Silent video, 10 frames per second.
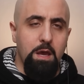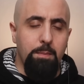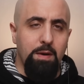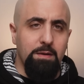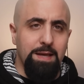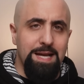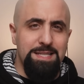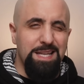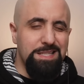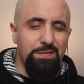about
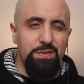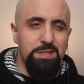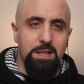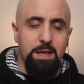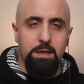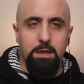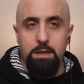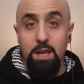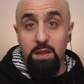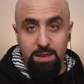Gaza as if it's
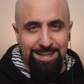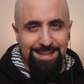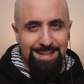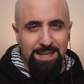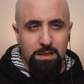like nothing,